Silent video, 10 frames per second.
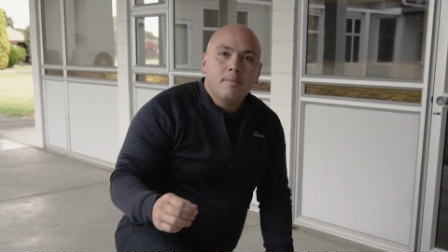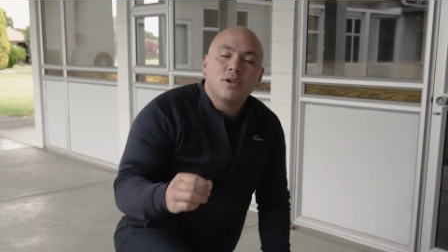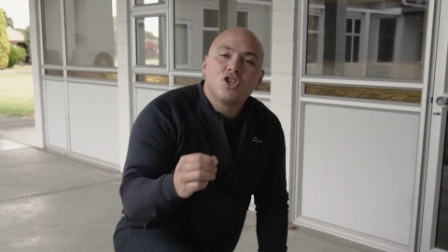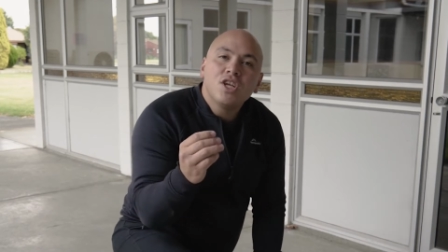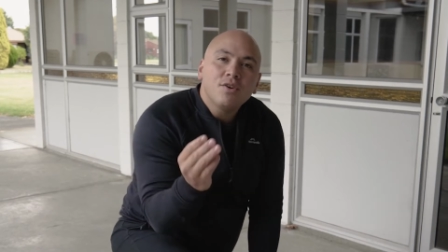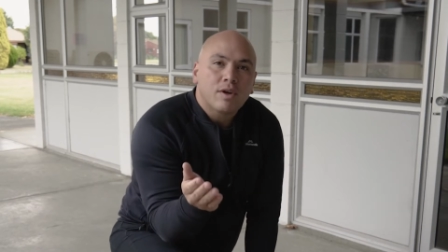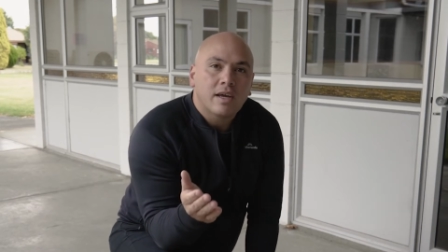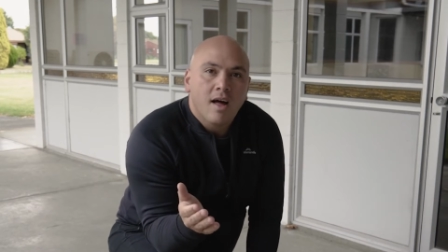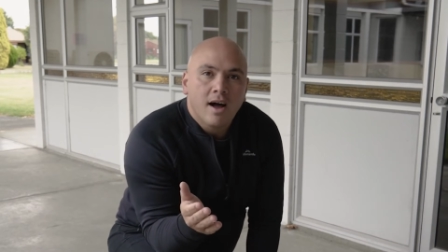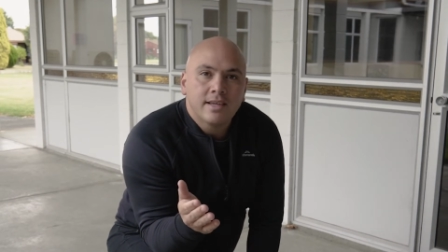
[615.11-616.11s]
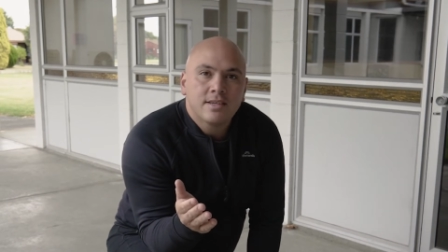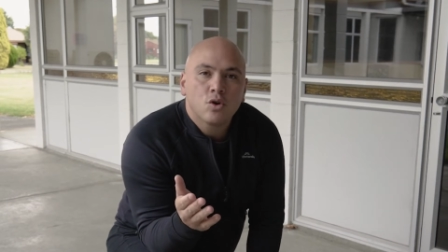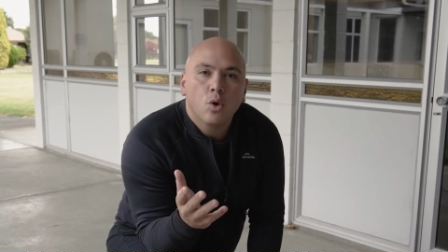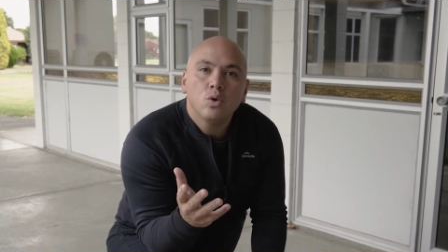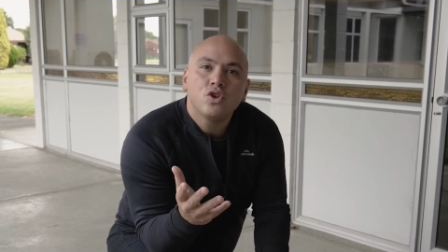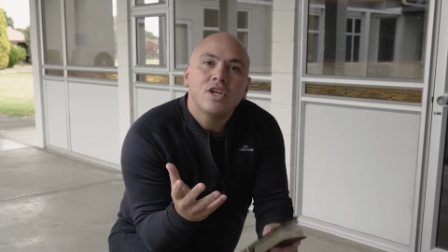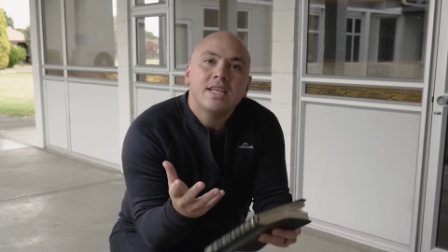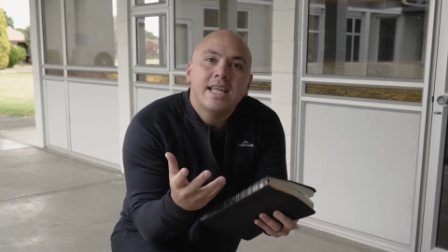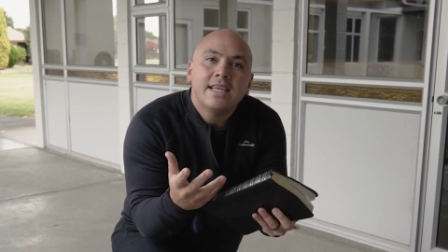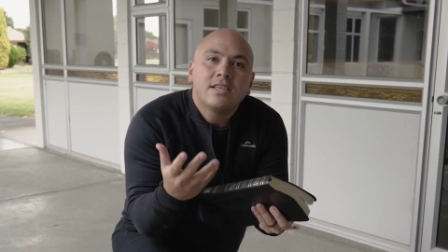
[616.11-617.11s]
But she realized all she
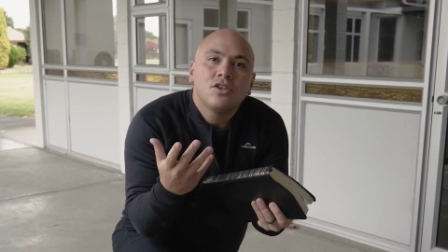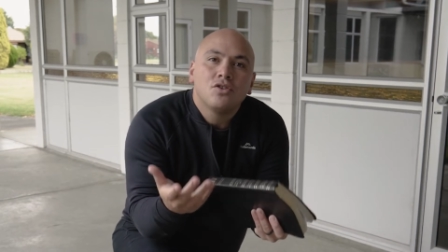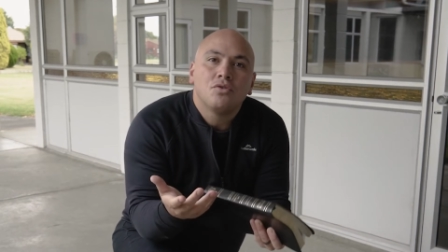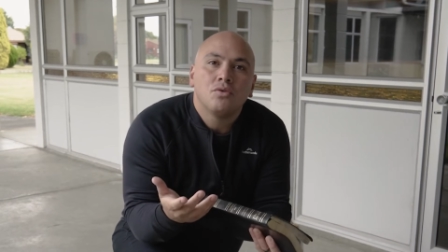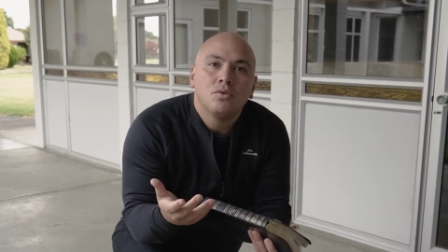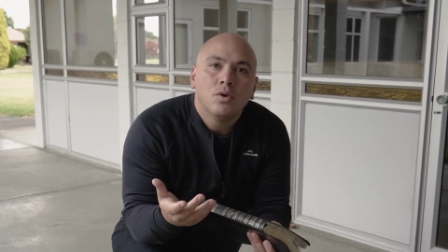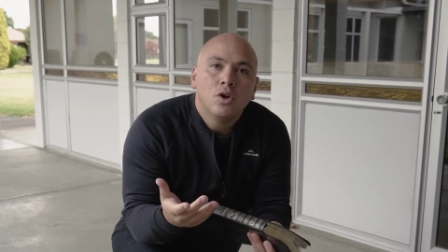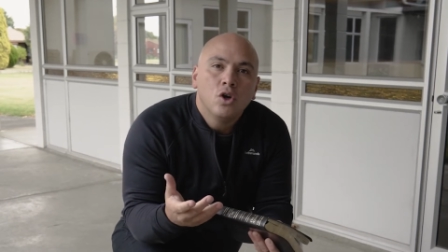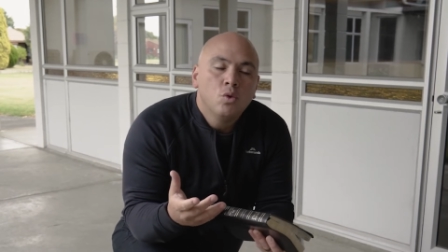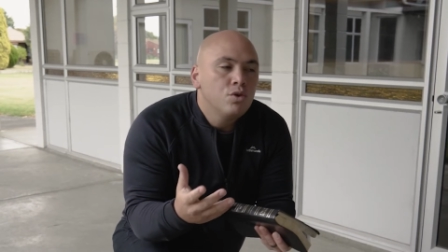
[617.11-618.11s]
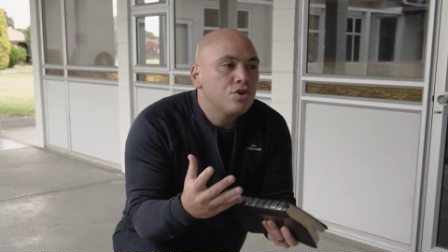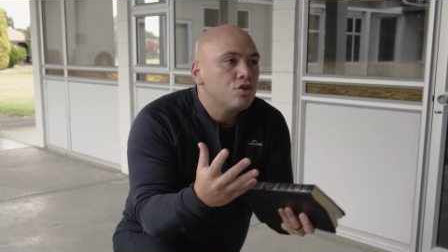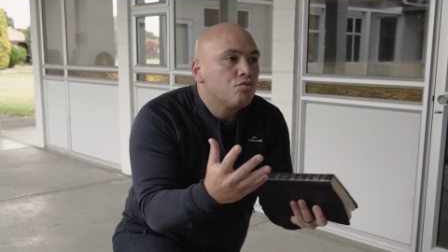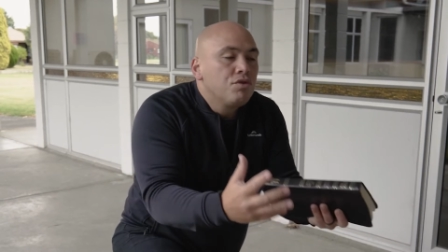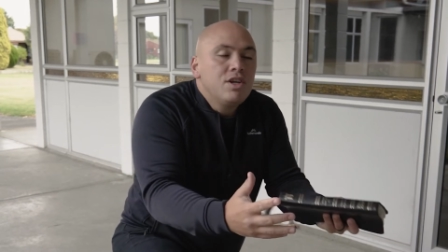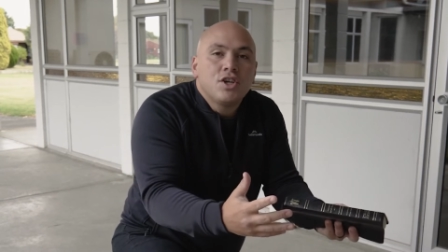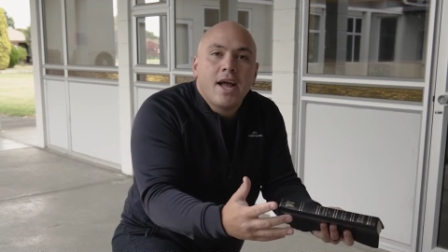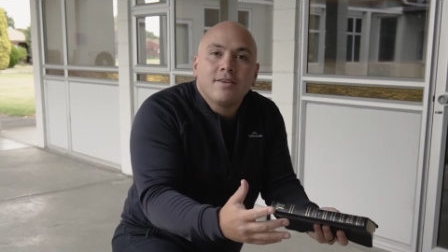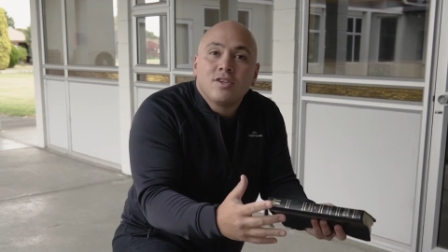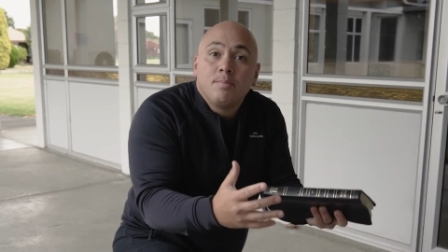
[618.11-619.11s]
needed to do was to reach
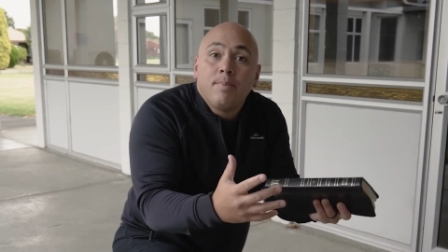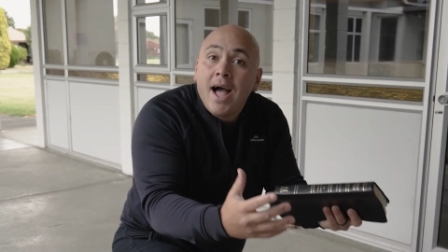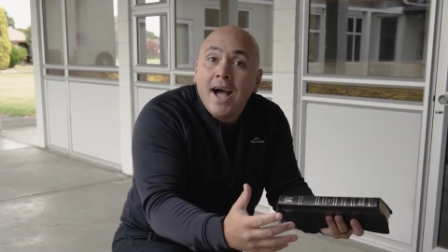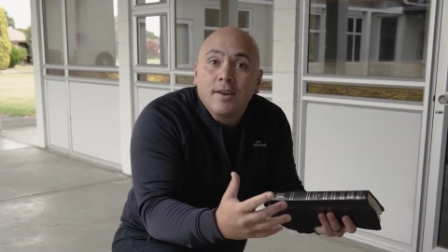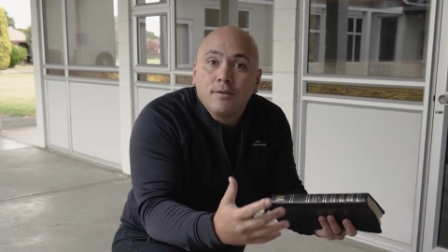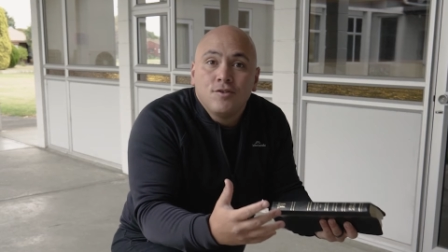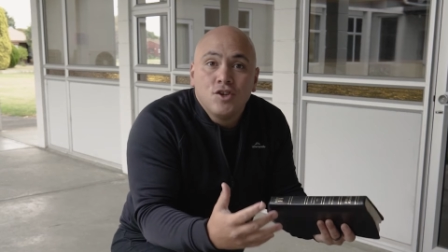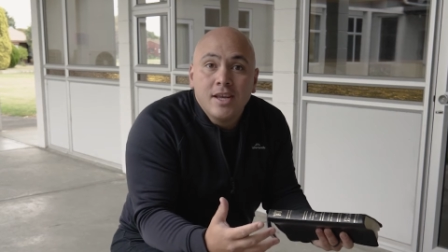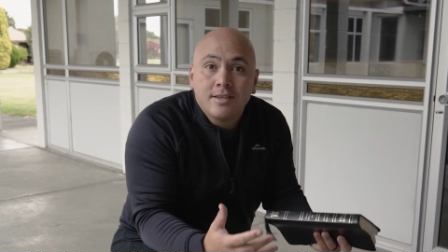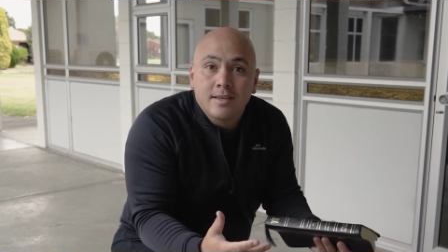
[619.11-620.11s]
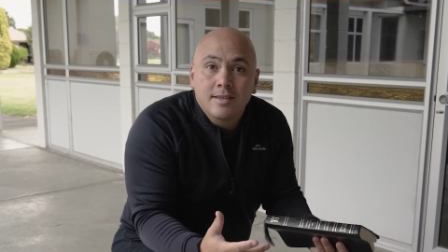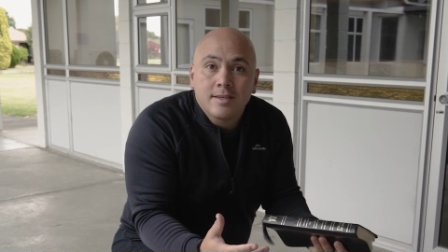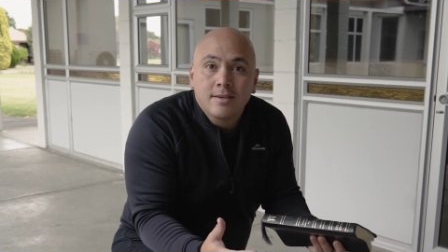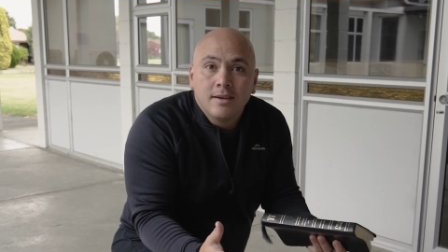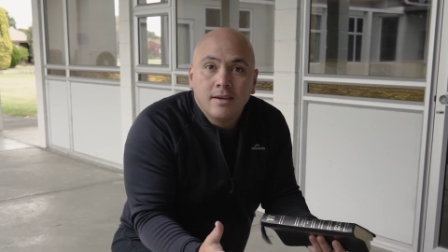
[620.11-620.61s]
out to part of Jesus,